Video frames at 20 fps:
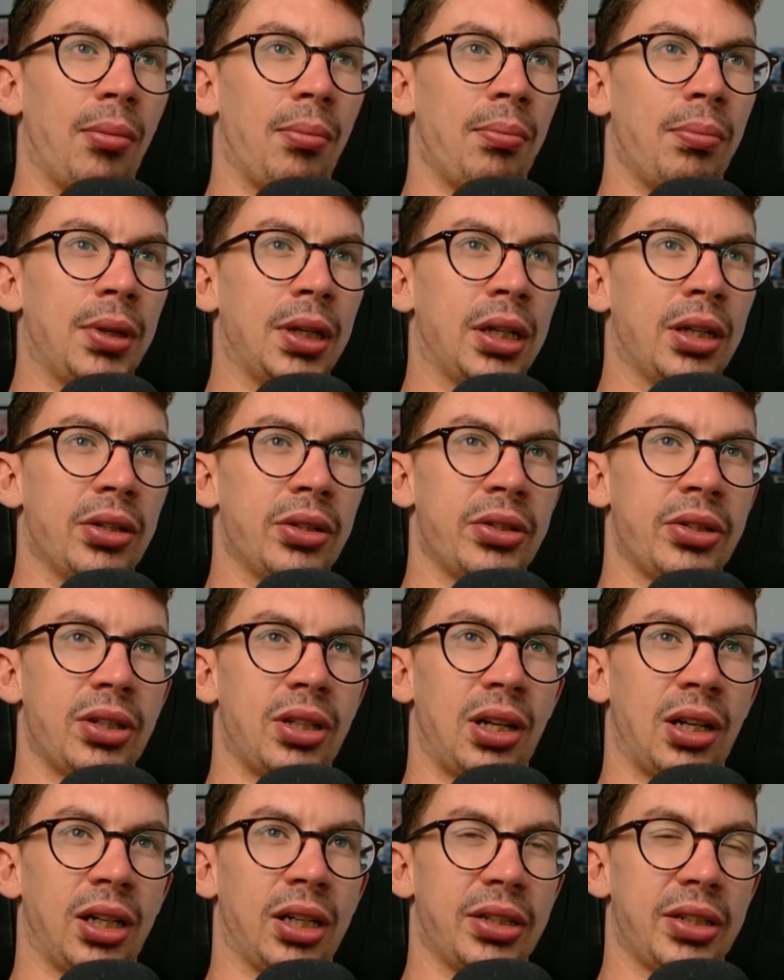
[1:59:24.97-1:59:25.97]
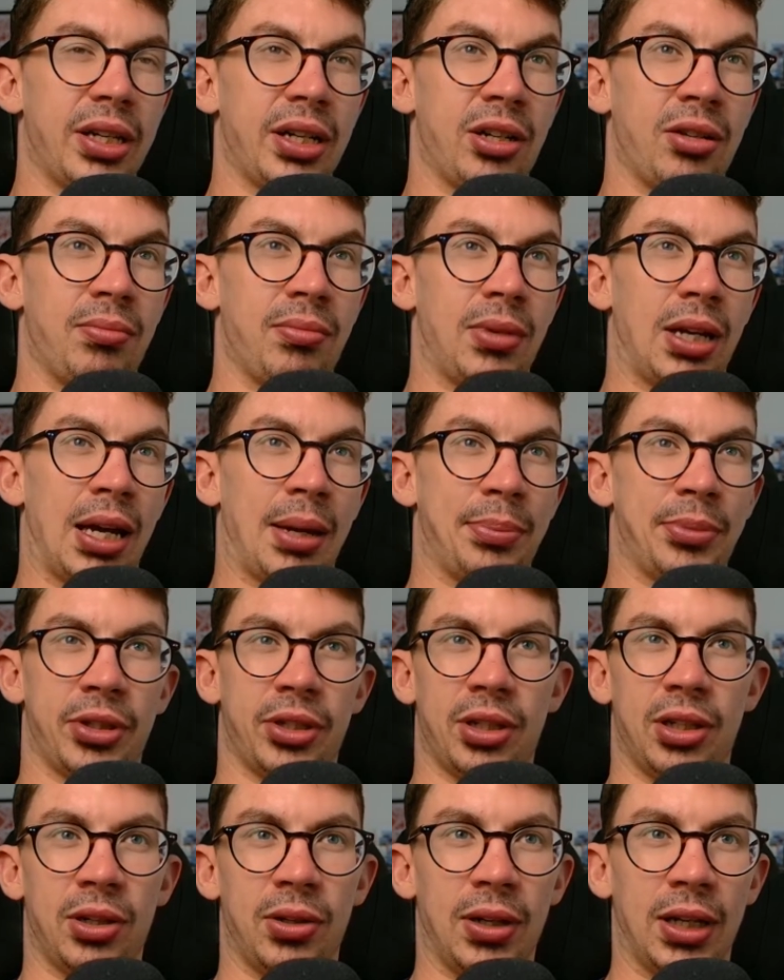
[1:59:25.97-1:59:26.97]
Because, like I said, I'm
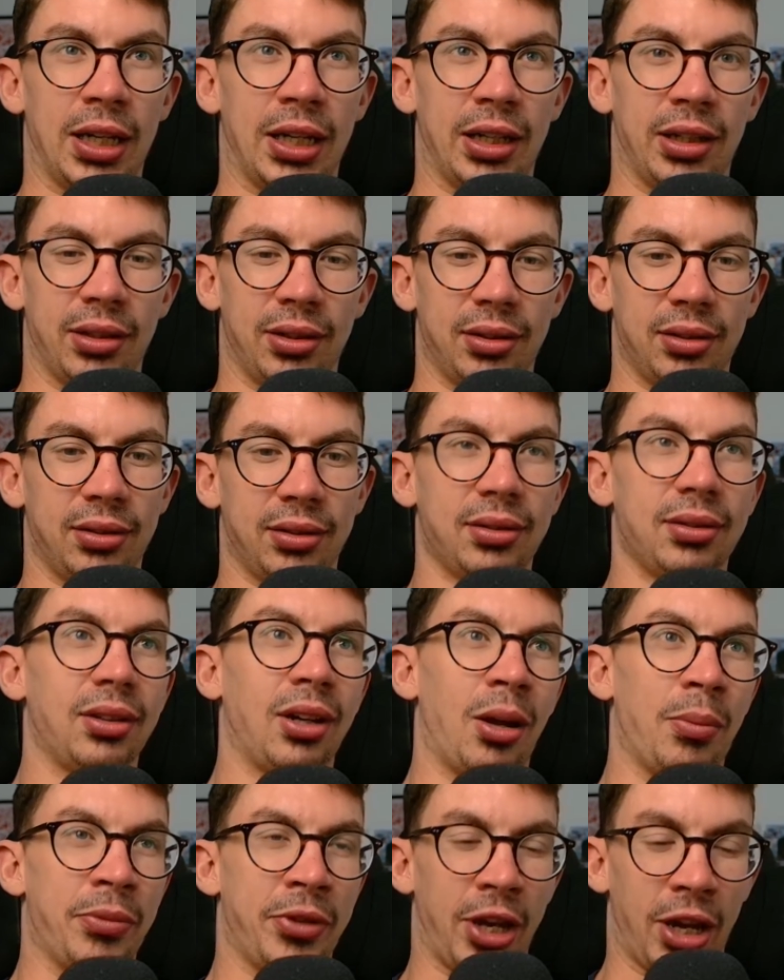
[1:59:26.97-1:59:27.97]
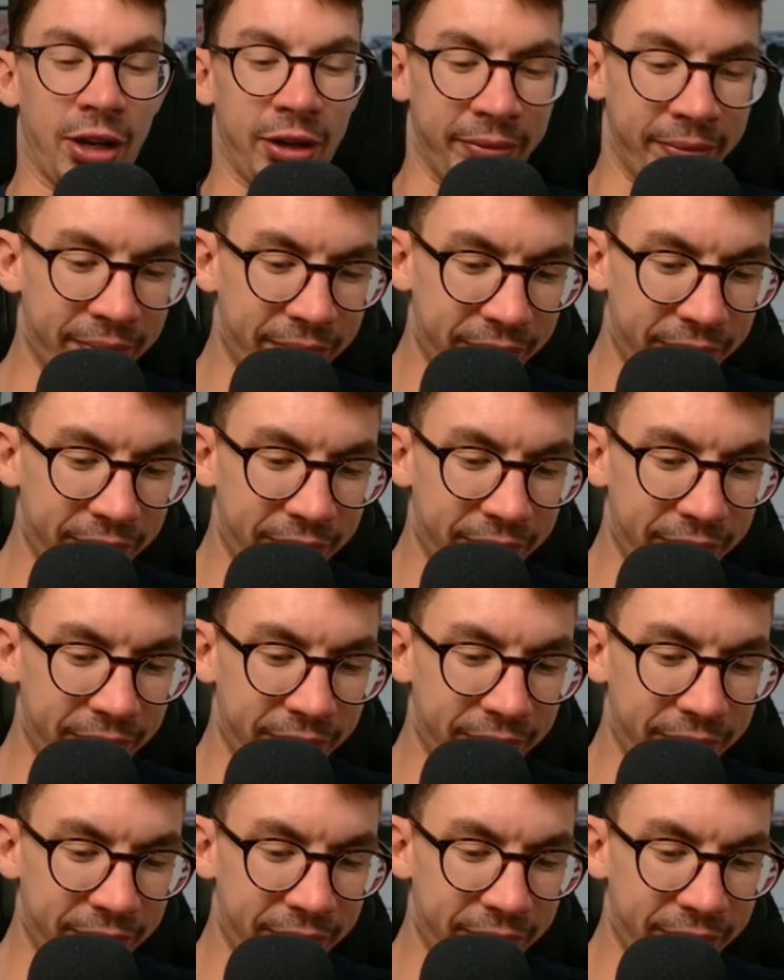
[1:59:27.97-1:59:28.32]
done.